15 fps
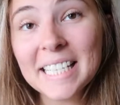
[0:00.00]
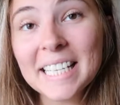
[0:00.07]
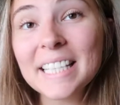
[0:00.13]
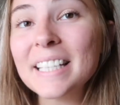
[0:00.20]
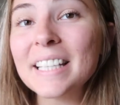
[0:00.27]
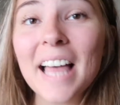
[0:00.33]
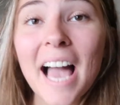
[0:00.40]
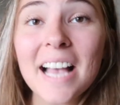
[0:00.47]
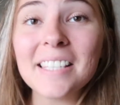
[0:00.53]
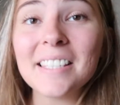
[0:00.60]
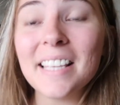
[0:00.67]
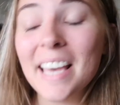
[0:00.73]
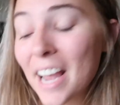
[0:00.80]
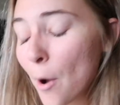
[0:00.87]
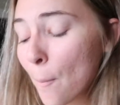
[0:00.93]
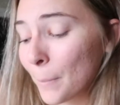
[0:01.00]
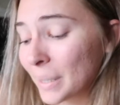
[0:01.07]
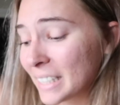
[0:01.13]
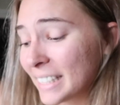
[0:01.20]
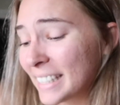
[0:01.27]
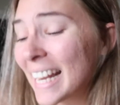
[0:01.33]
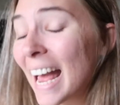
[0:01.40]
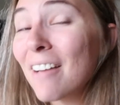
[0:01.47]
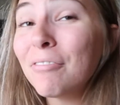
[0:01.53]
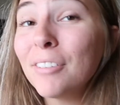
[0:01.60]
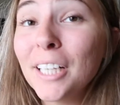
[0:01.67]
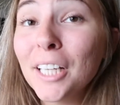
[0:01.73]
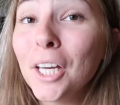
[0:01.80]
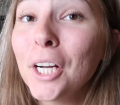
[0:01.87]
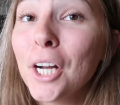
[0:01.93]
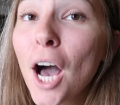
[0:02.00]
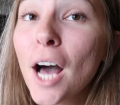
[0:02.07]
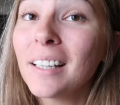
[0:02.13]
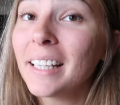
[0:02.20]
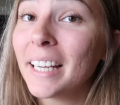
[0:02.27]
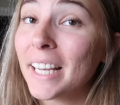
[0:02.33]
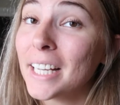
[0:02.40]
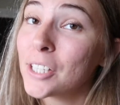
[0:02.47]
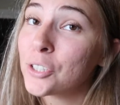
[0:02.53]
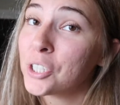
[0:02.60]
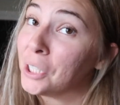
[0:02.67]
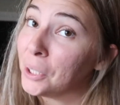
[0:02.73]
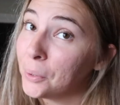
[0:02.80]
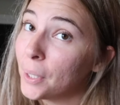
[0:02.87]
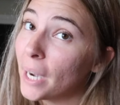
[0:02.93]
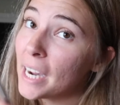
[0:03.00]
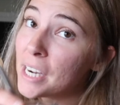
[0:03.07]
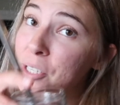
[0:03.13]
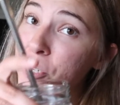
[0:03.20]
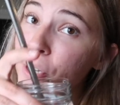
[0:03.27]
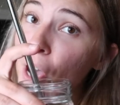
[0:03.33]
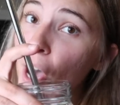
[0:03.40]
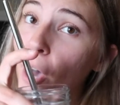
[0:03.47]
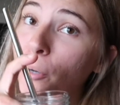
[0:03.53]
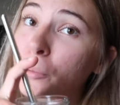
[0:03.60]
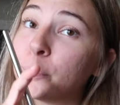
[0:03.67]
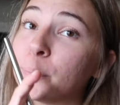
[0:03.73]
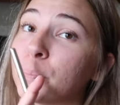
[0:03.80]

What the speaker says: the last thing, but definitely not least, you guys know,